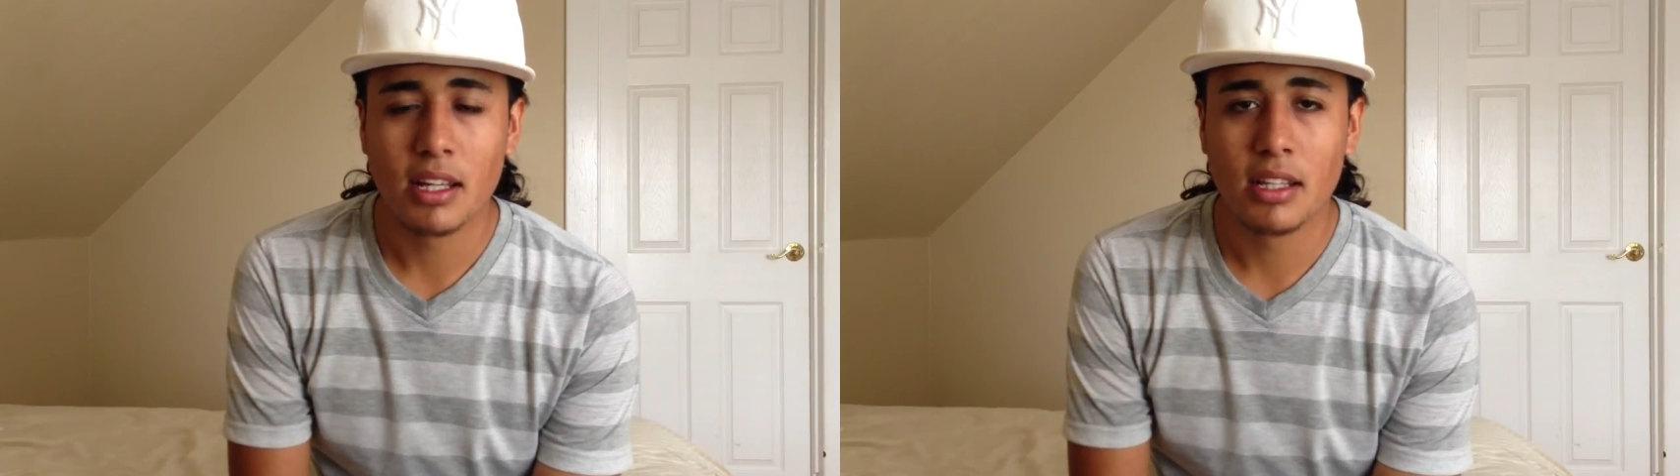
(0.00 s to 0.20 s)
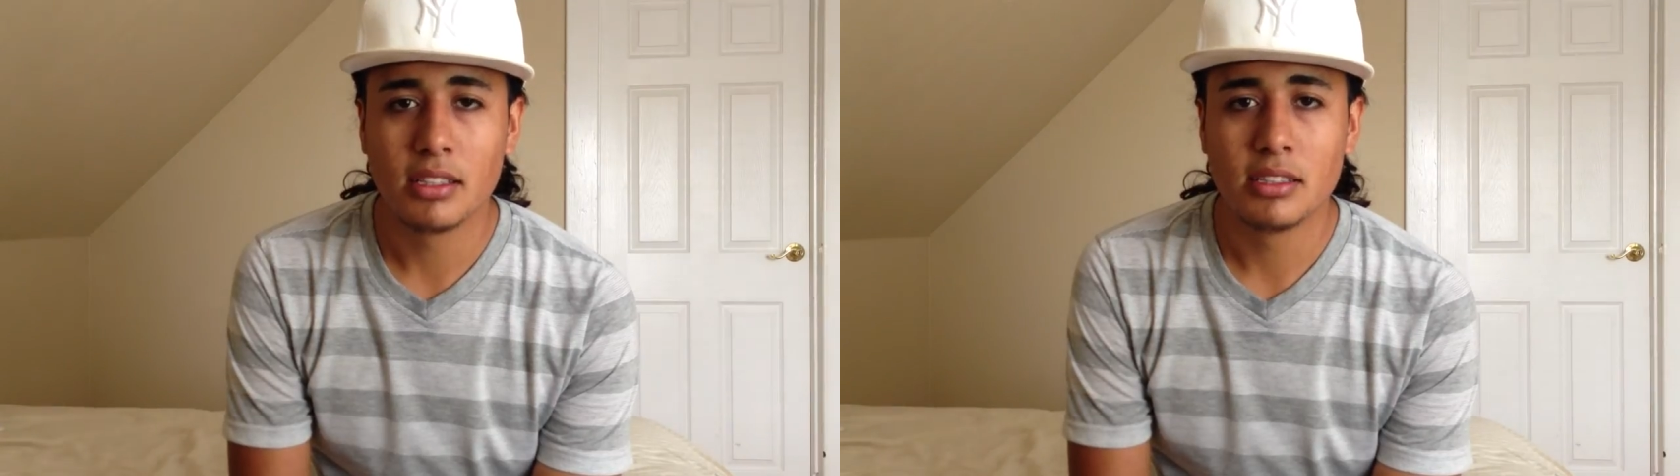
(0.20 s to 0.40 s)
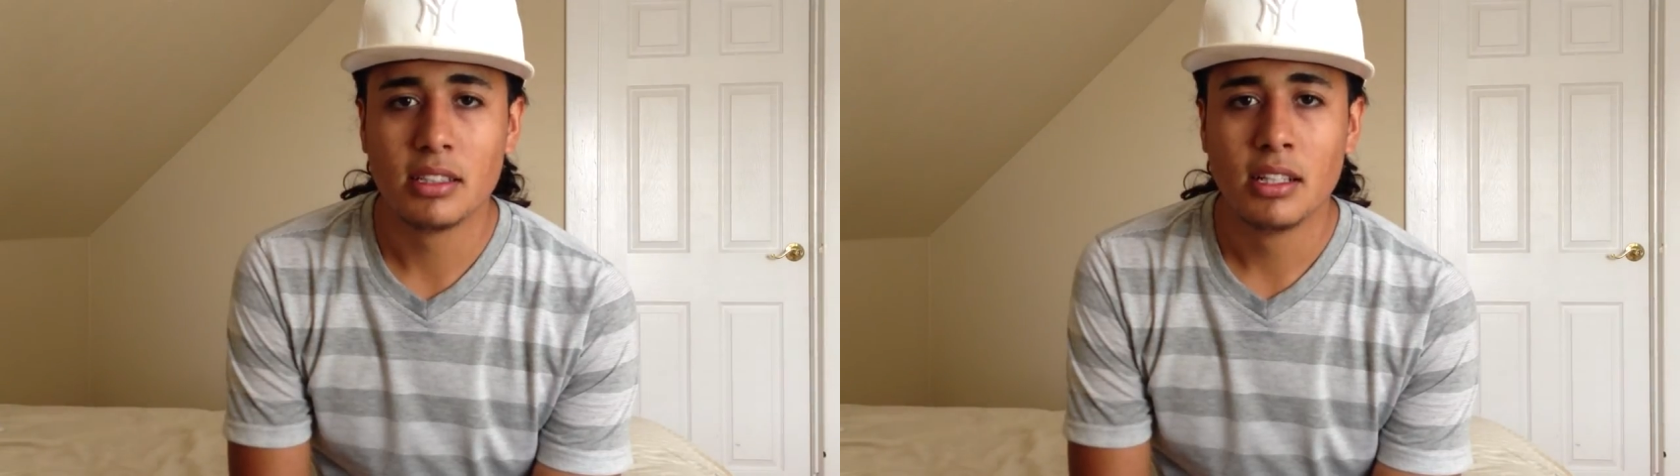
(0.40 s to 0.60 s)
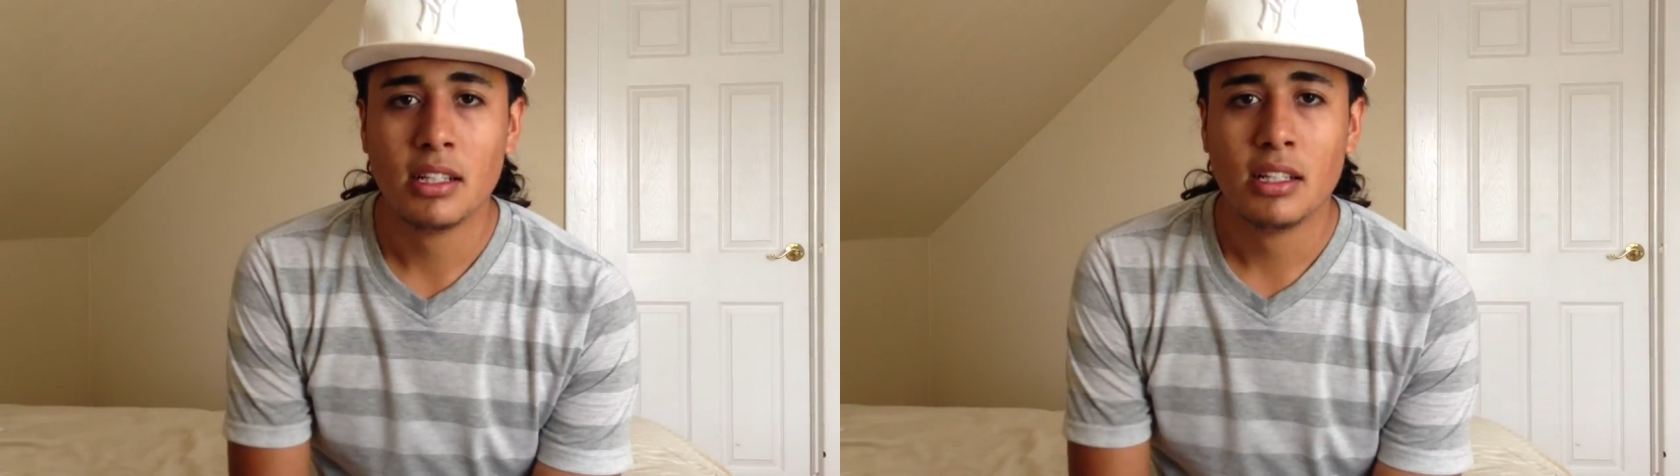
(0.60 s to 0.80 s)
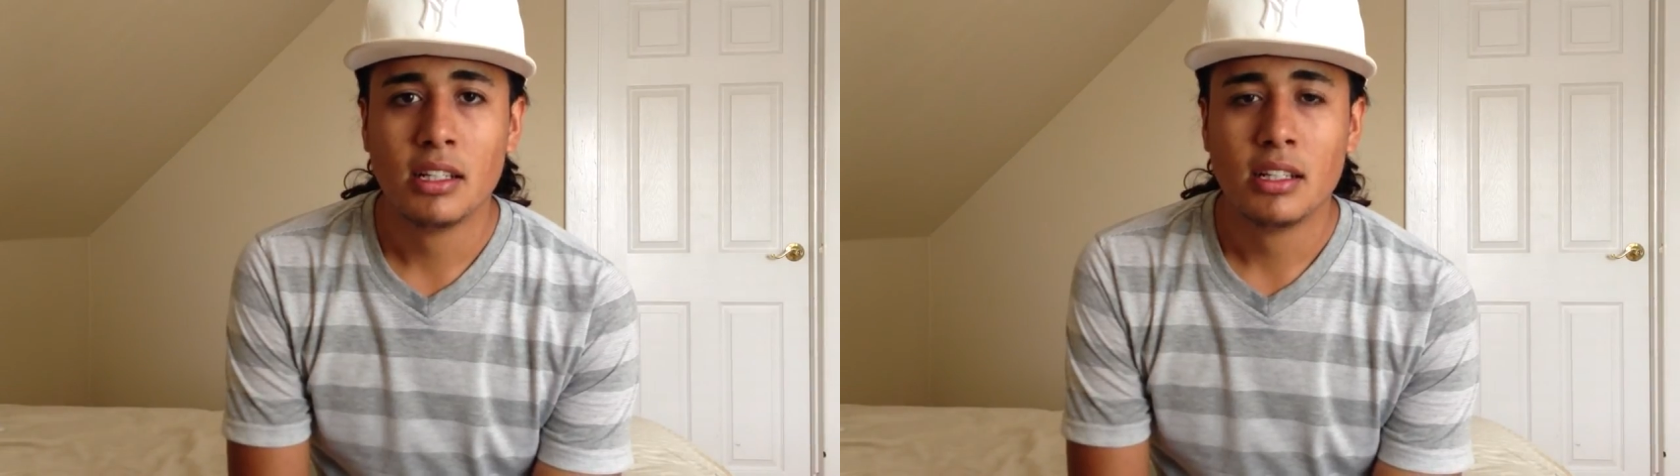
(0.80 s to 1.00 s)
And
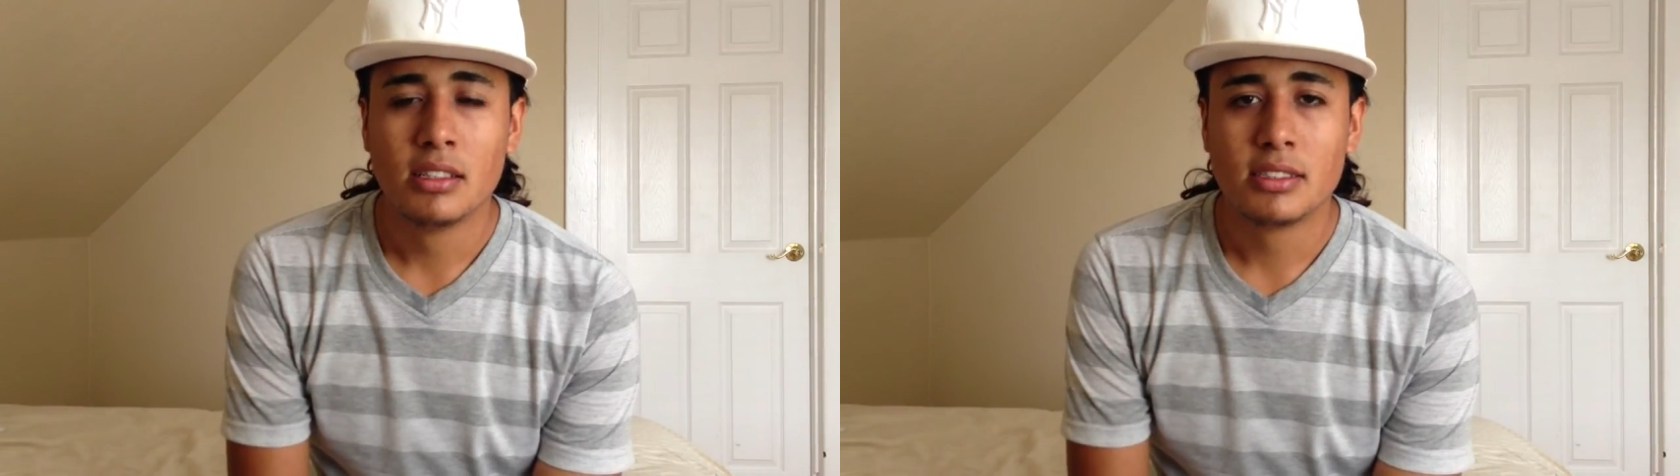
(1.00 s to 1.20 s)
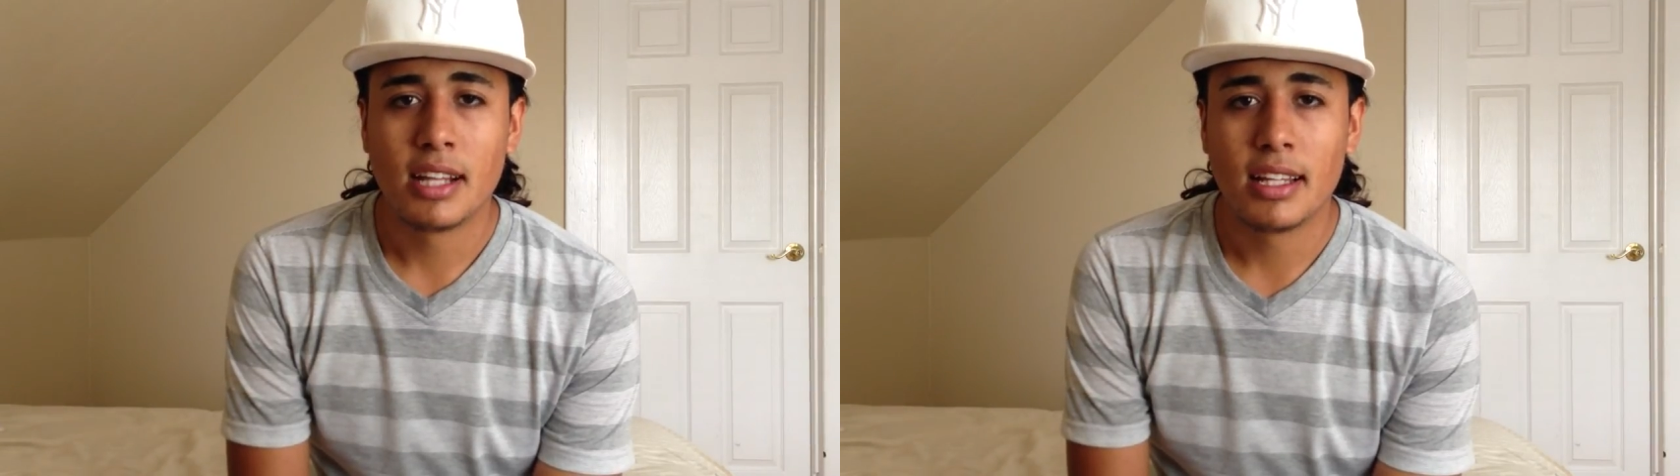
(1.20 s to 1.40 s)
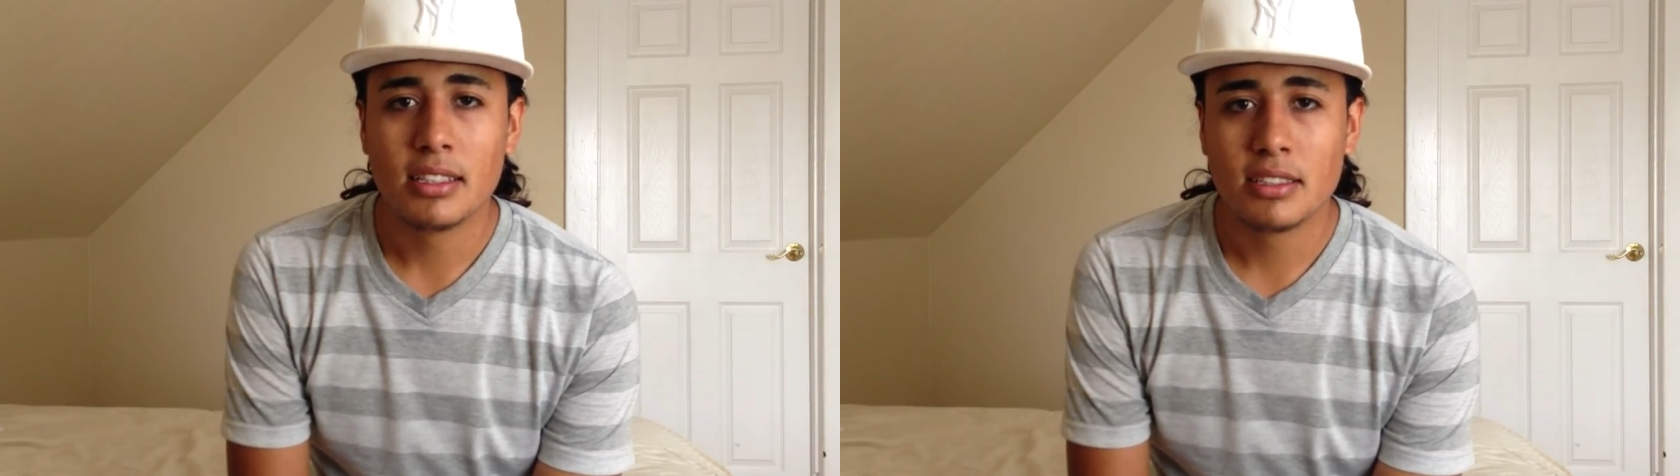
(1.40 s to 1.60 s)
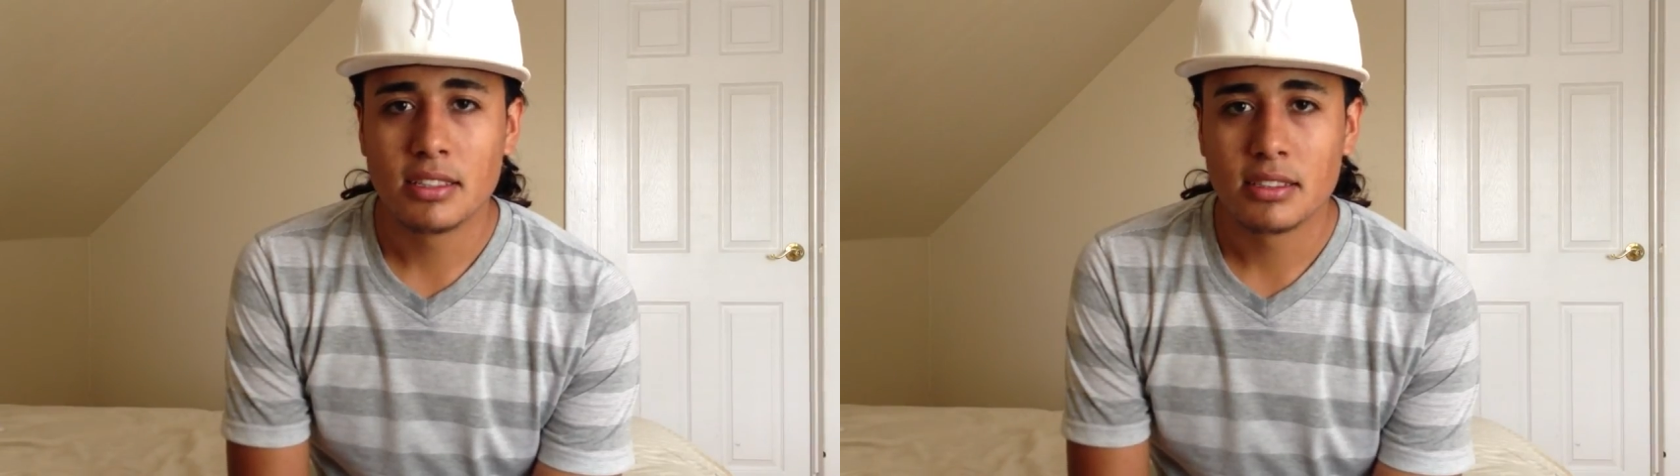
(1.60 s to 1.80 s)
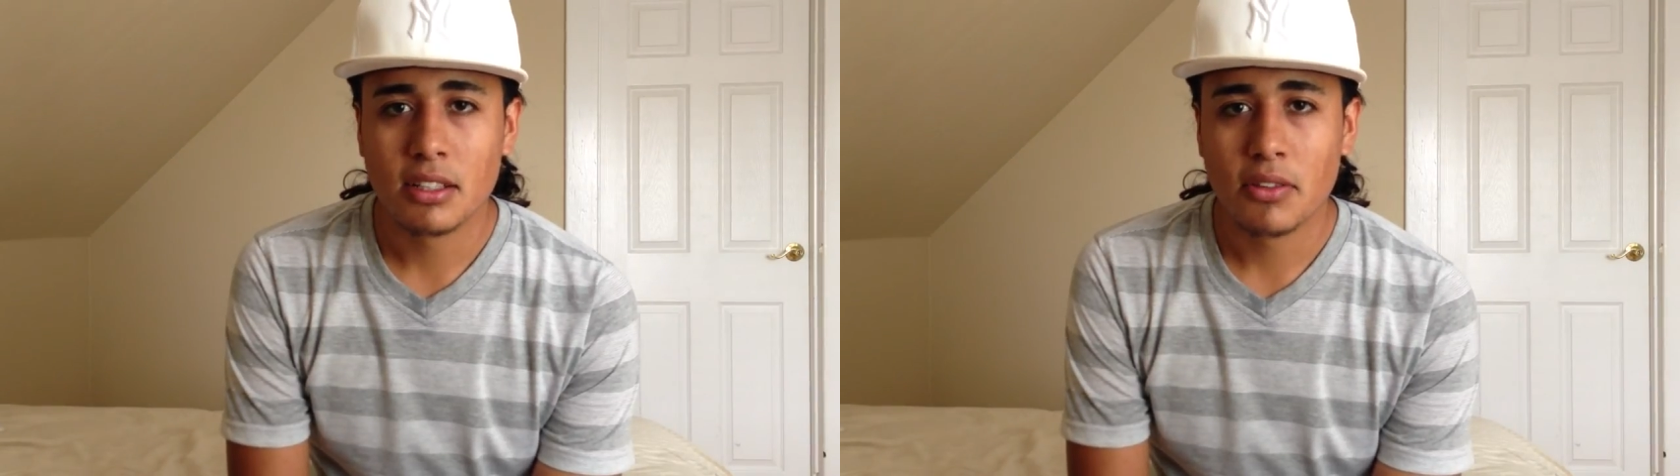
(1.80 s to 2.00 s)
challenge
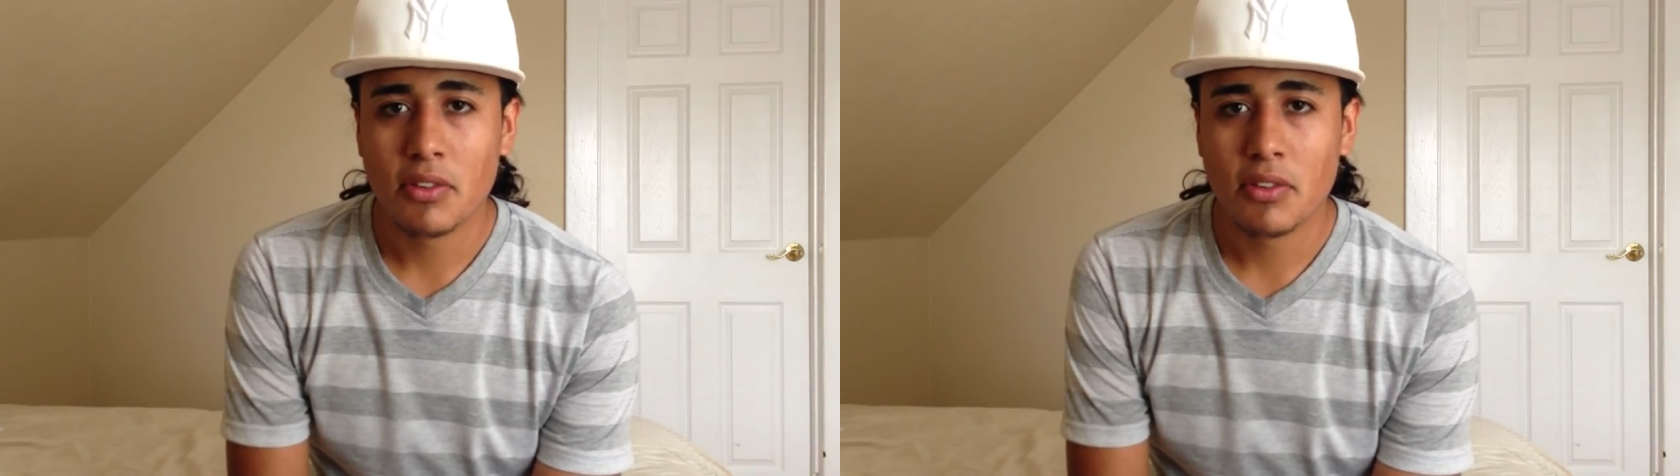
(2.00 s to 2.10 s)
yourself.